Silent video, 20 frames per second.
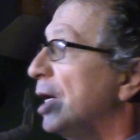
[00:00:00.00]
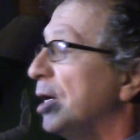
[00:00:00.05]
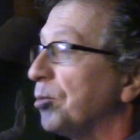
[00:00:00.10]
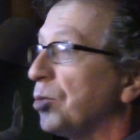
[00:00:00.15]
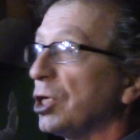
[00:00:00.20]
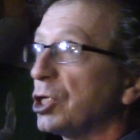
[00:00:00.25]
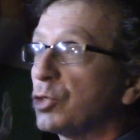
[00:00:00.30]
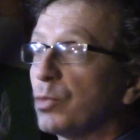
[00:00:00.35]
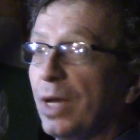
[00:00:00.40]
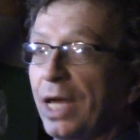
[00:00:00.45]

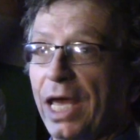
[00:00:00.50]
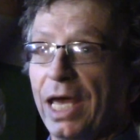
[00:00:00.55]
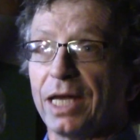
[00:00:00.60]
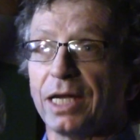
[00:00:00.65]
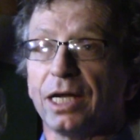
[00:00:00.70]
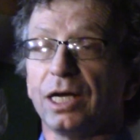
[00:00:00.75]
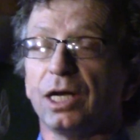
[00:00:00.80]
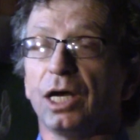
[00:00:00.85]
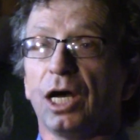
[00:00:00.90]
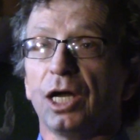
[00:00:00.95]
Plus, we had
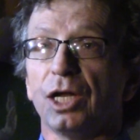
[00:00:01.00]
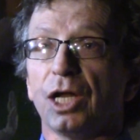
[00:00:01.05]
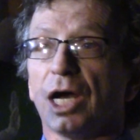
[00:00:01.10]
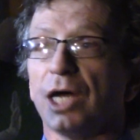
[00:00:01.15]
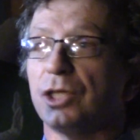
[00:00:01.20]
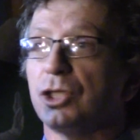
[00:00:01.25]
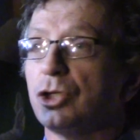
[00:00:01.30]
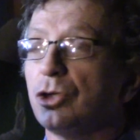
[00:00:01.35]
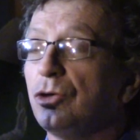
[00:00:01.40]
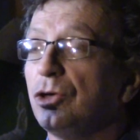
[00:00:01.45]

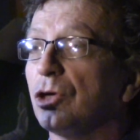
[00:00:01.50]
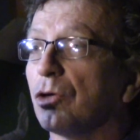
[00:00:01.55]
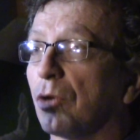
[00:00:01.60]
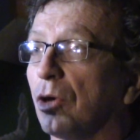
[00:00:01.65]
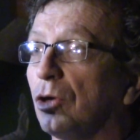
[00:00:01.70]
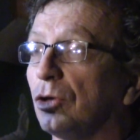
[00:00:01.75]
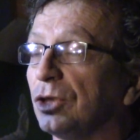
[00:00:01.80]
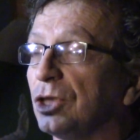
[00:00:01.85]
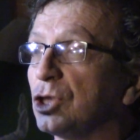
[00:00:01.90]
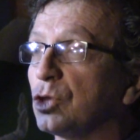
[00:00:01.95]
a
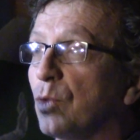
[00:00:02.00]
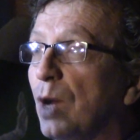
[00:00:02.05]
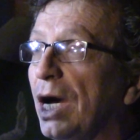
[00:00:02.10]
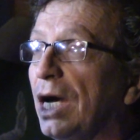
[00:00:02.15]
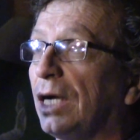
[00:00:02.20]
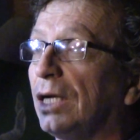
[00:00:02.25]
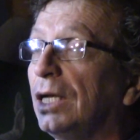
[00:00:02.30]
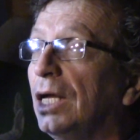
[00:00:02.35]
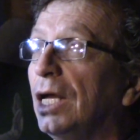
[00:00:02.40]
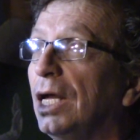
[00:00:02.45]
2-year-old as
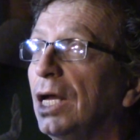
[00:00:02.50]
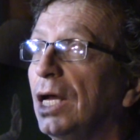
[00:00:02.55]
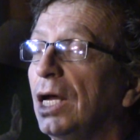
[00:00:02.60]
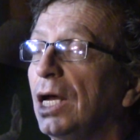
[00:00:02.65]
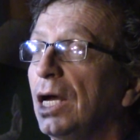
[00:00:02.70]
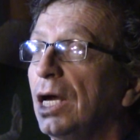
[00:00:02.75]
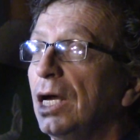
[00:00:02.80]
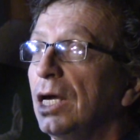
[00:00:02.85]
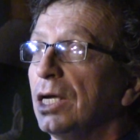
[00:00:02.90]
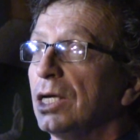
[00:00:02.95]
well.
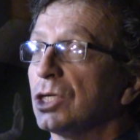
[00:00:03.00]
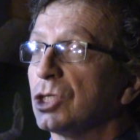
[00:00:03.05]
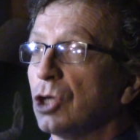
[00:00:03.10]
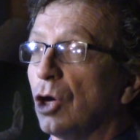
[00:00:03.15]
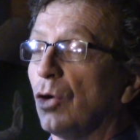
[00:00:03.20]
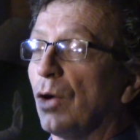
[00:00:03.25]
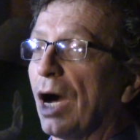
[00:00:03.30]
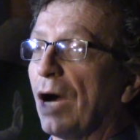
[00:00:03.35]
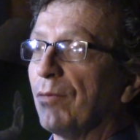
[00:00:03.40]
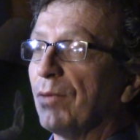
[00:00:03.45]

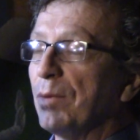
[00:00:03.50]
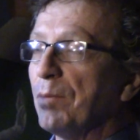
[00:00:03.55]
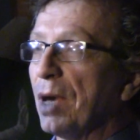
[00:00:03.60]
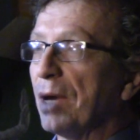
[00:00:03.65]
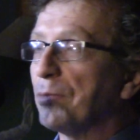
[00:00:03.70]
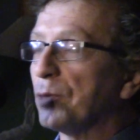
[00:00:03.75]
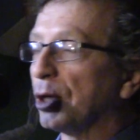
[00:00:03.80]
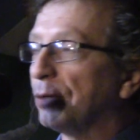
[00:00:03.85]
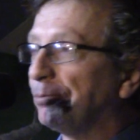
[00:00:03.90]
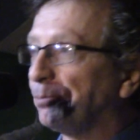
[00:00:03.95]
So I
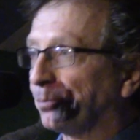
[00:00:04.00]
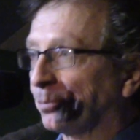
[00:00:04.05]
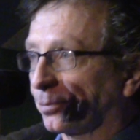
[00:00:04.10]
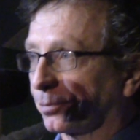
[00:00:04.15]
remember